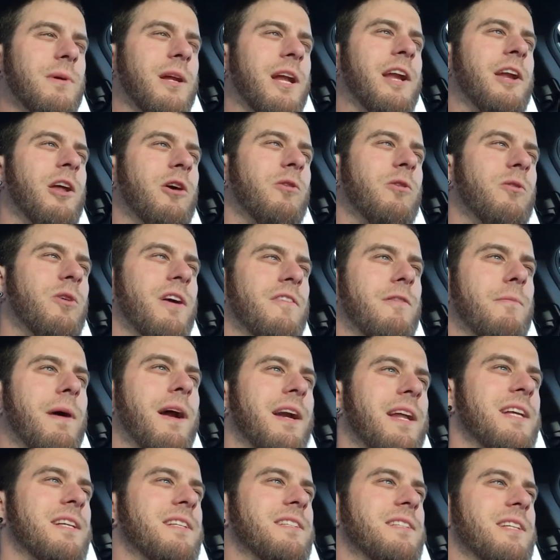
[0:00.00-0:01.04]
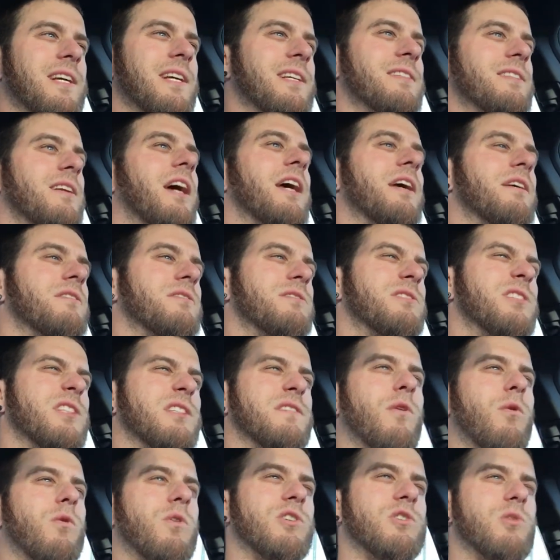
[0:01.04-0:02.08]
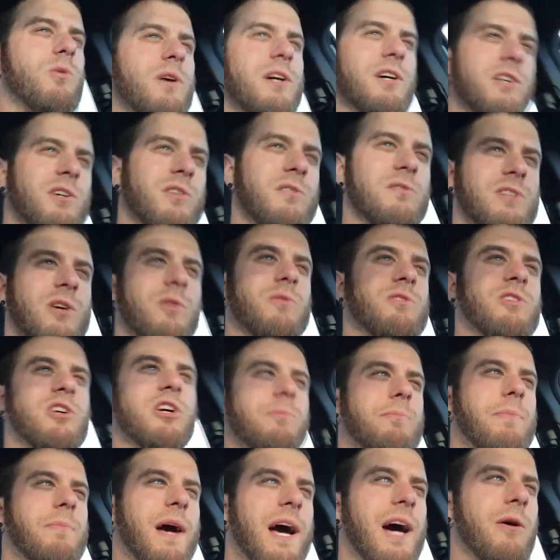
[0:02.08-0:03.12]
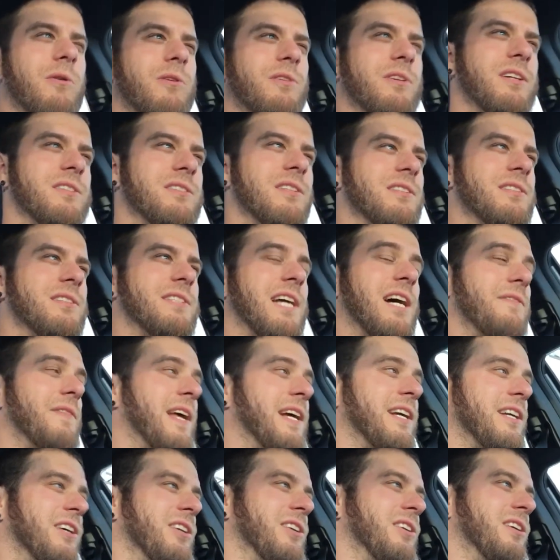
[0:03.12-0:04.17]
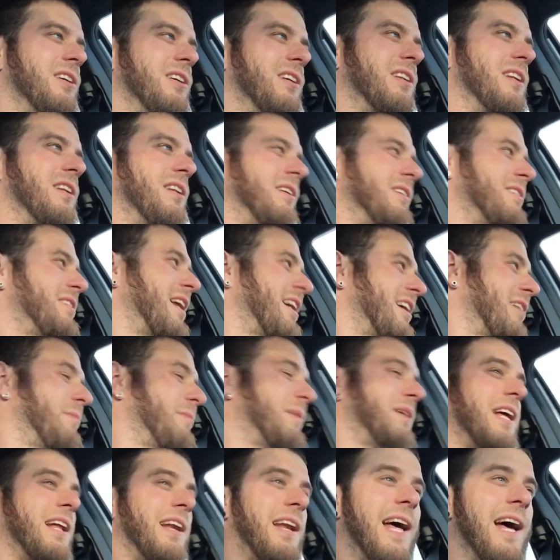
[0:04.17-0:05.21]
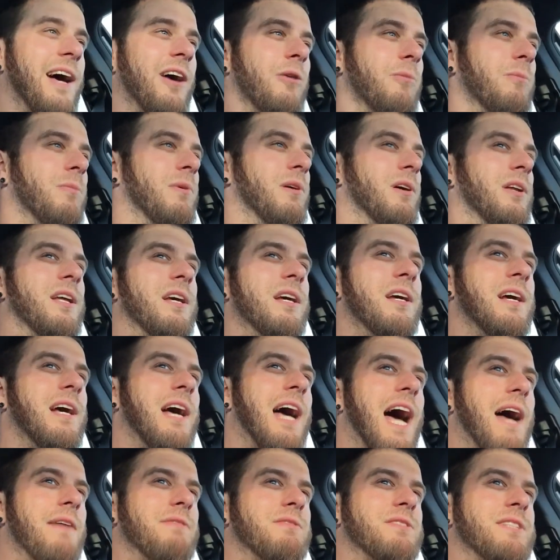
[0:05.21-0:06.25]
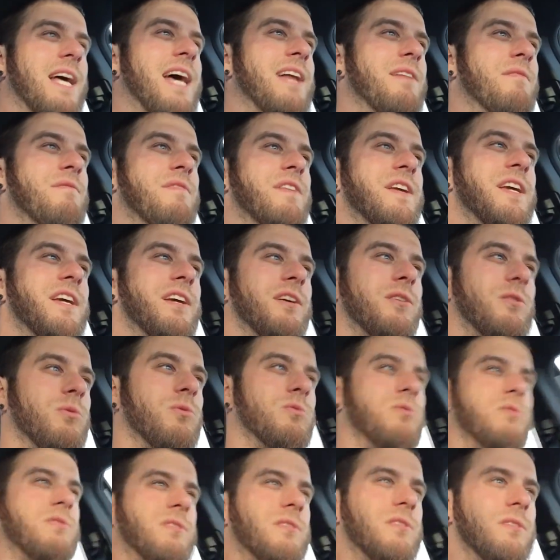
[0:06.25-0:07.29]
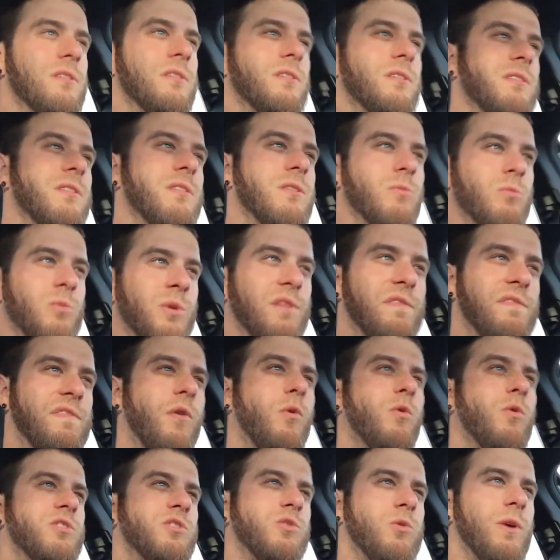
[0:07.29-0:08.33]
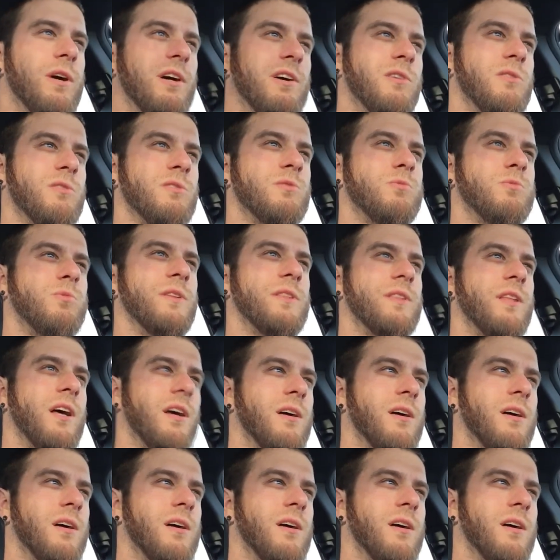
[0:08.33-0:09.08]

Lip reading: And I know everybody says like just 412s on good power doesn't sound that good and it's not gonna be that loud, but I've sat in vehicles with 412s with